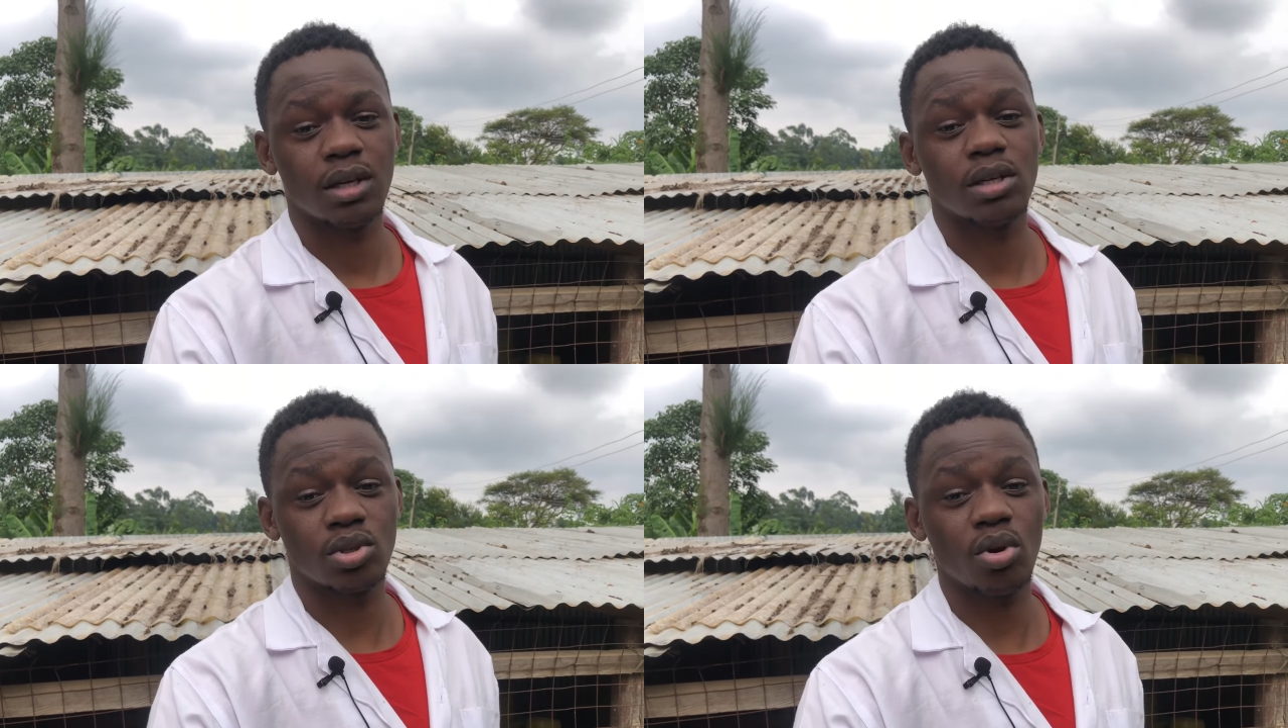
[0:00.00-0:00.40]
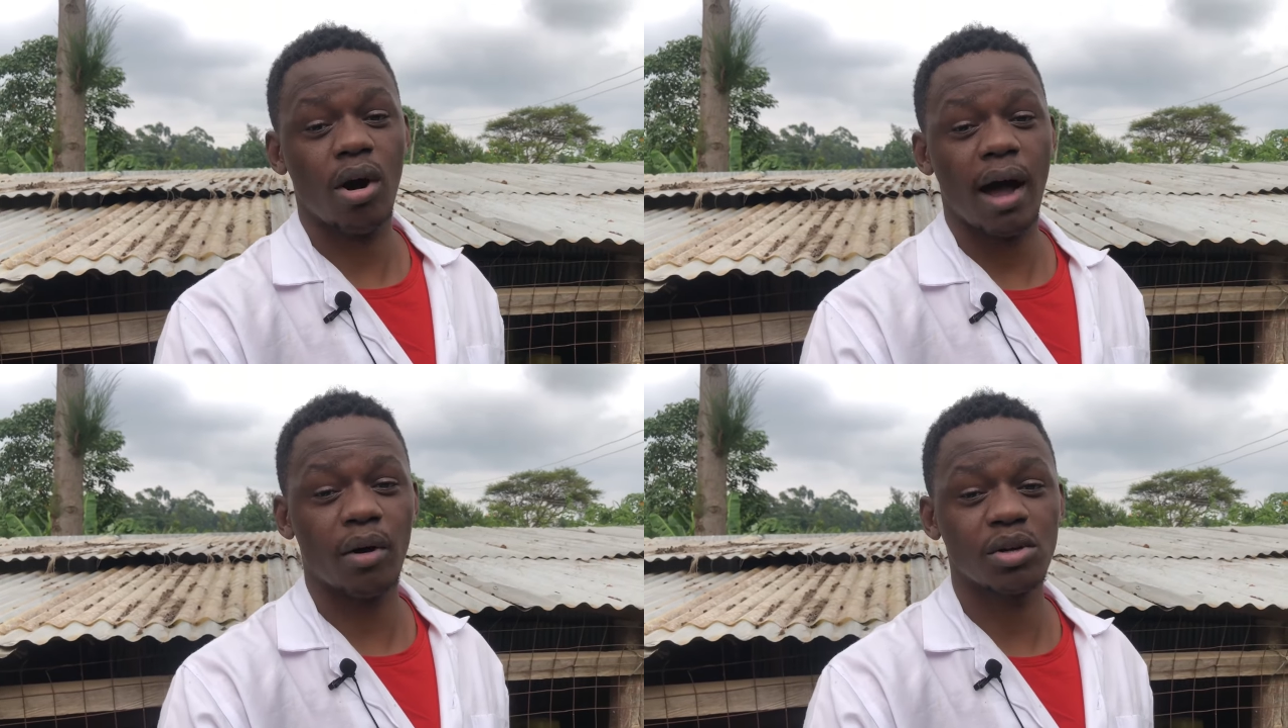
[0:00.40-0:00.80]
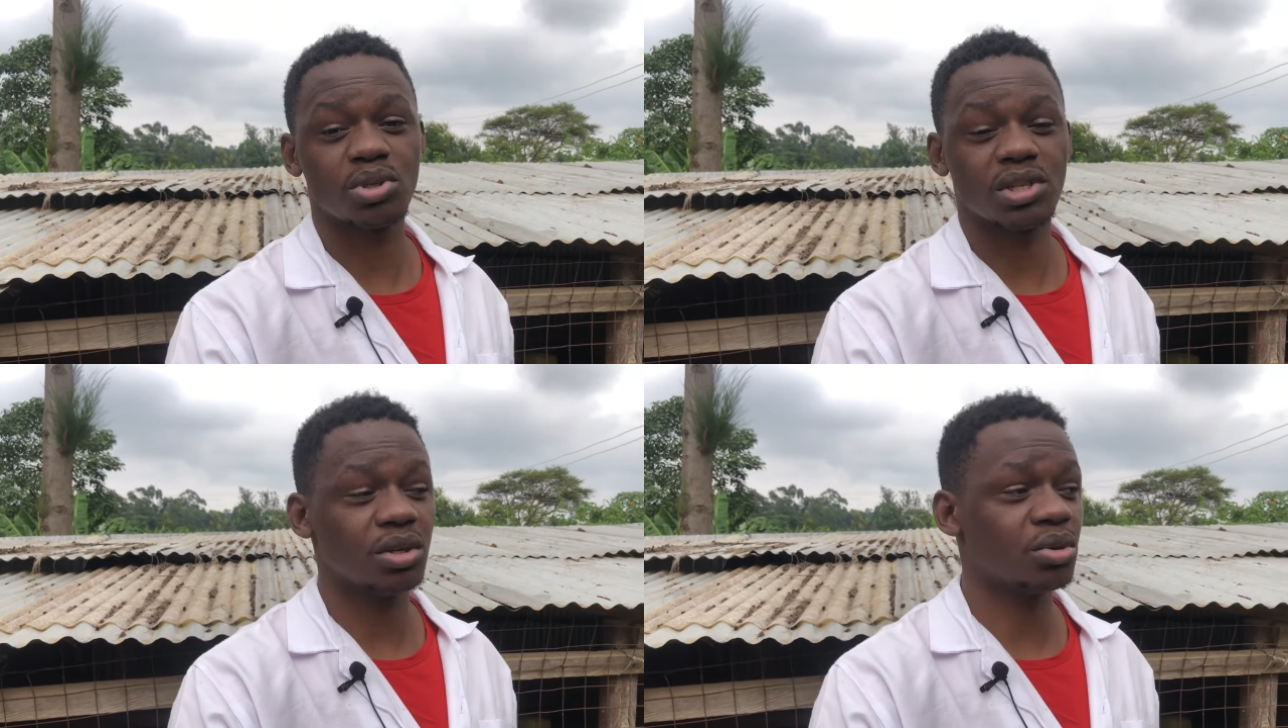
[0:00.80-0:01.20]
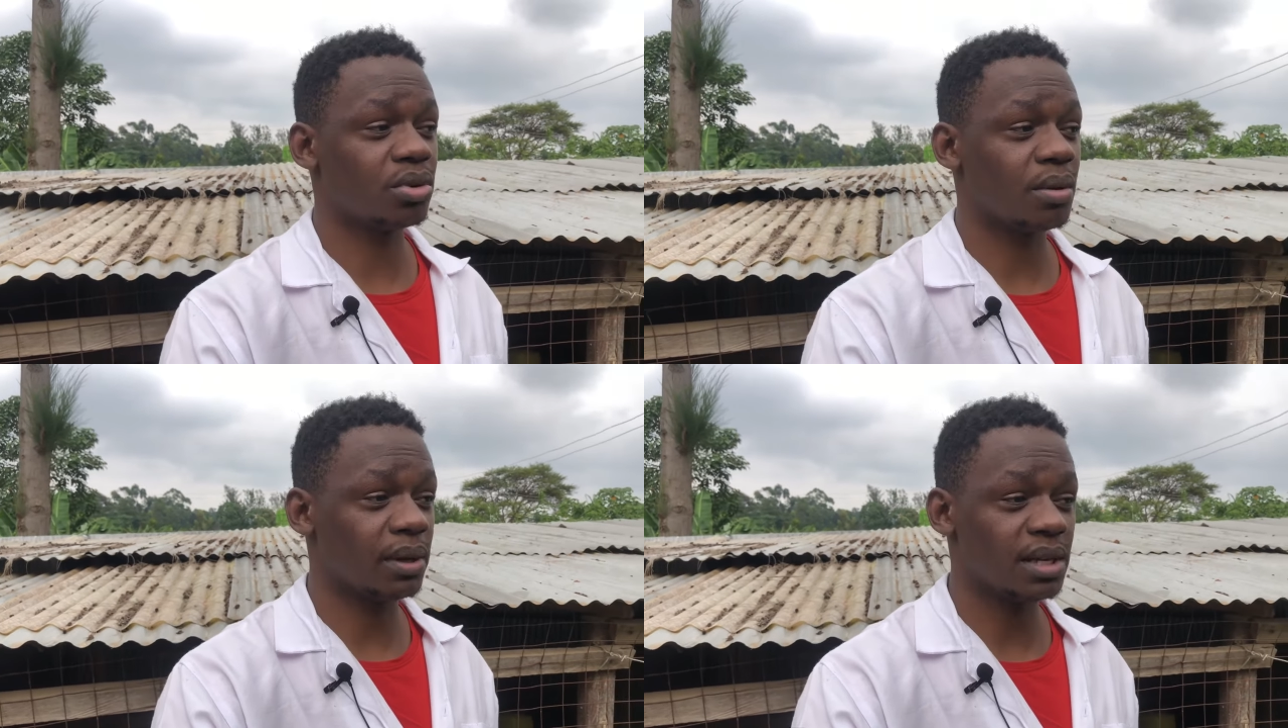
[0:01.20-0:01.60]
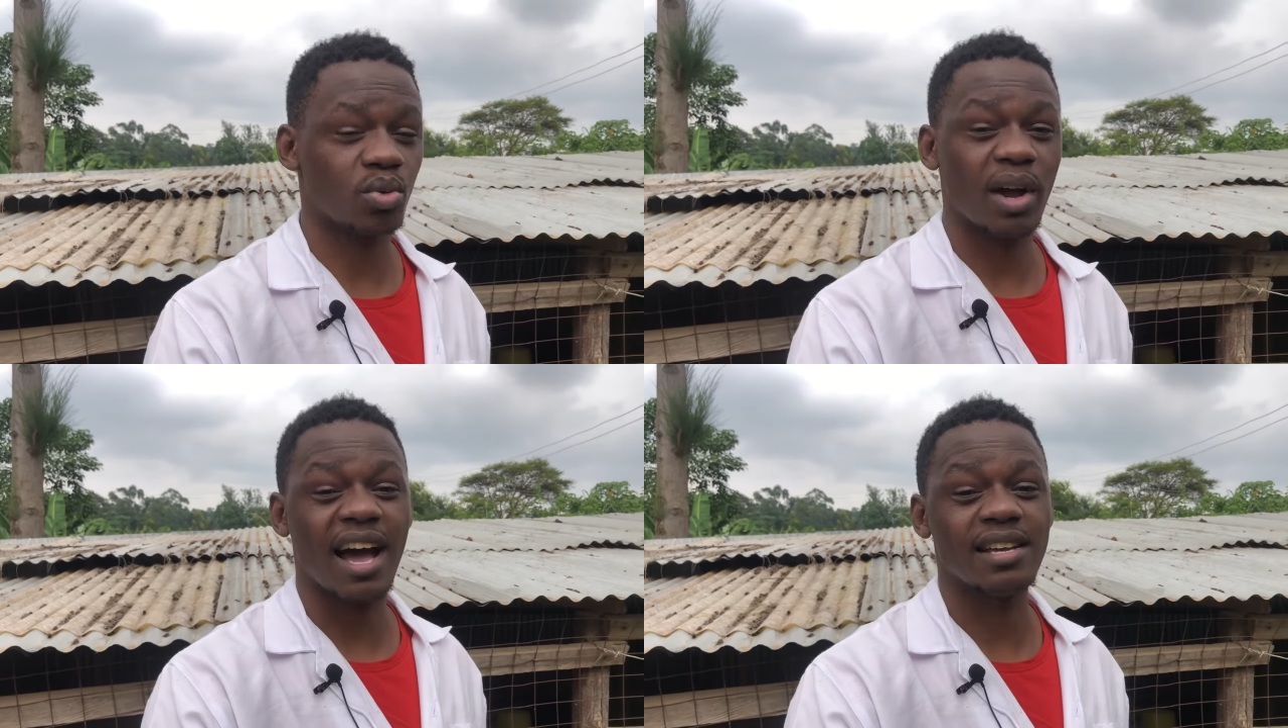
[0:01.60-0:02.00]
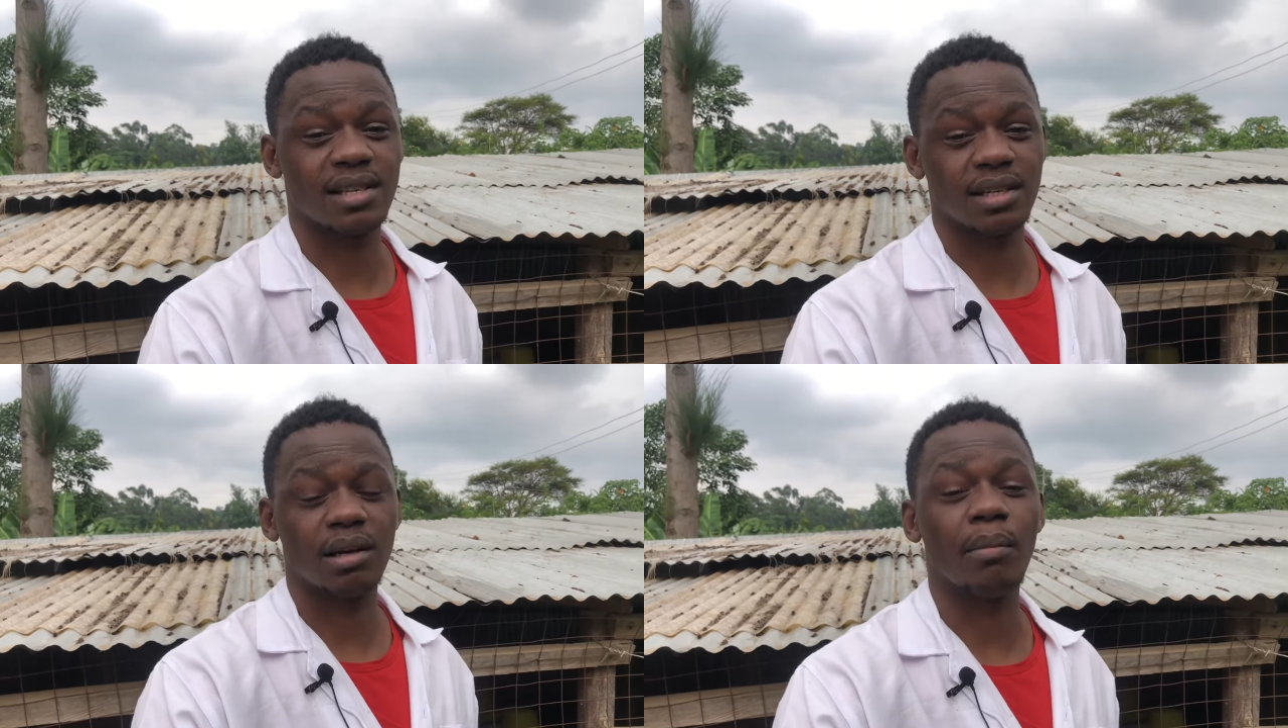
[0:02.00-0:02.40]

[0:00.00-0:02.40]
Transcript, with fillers: So I want to take you to the place where I started